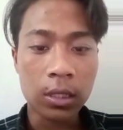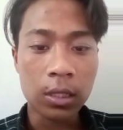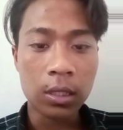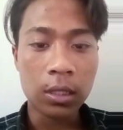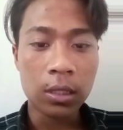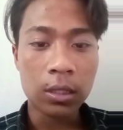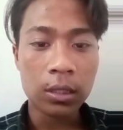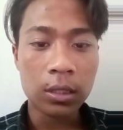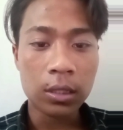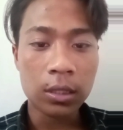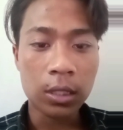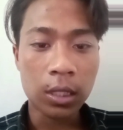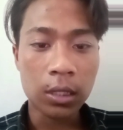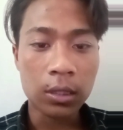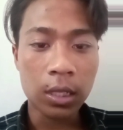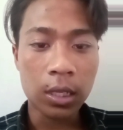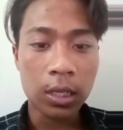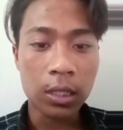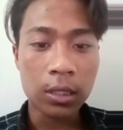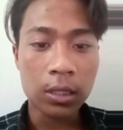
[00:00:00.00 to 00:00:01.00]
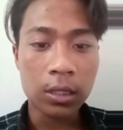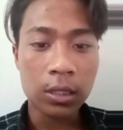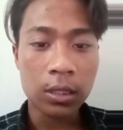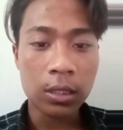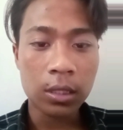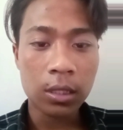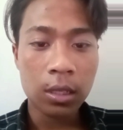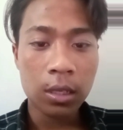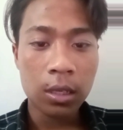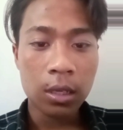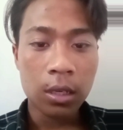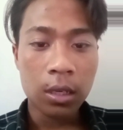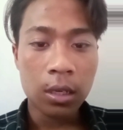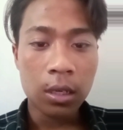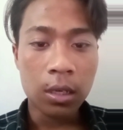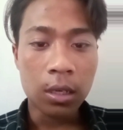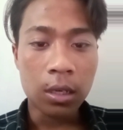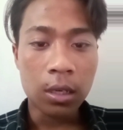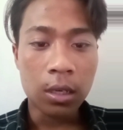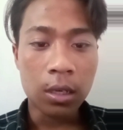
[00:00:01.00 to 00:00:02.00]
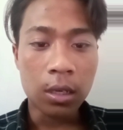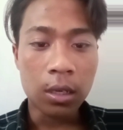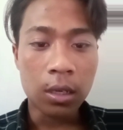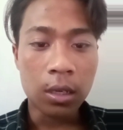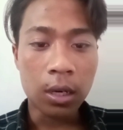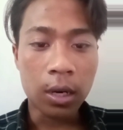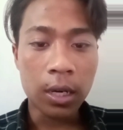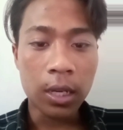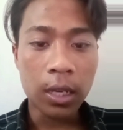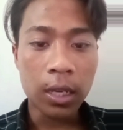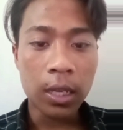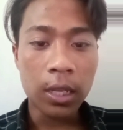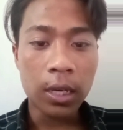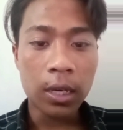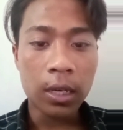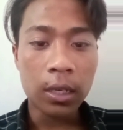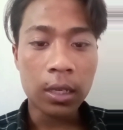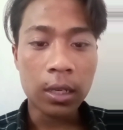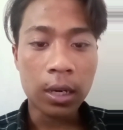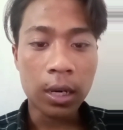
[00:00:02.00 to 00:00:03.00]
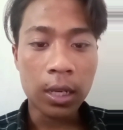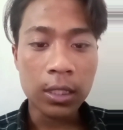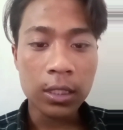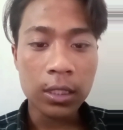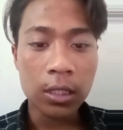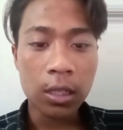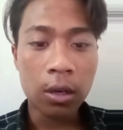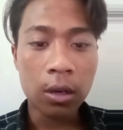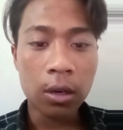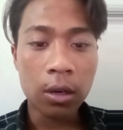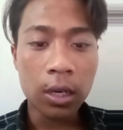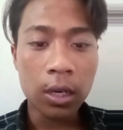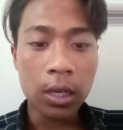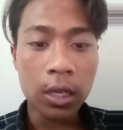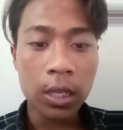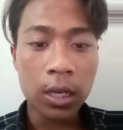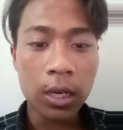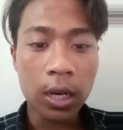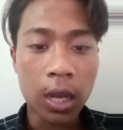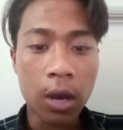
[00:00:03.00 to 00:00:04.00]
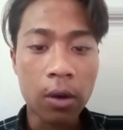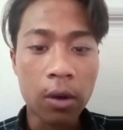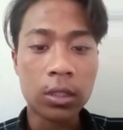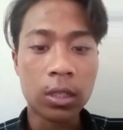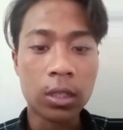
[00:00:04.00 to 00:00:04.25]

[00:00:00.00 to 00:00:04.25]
such as learning in class or in outdoor,